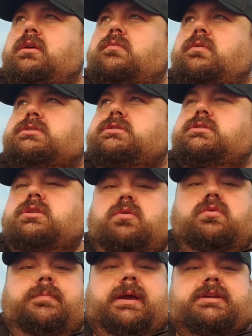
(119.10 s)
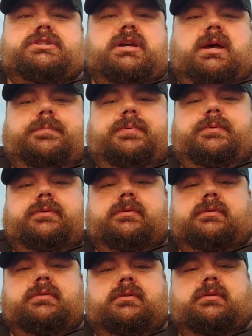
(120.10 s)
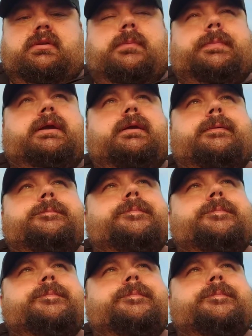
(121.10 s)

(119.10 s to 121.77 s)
which is a local bait shop up here.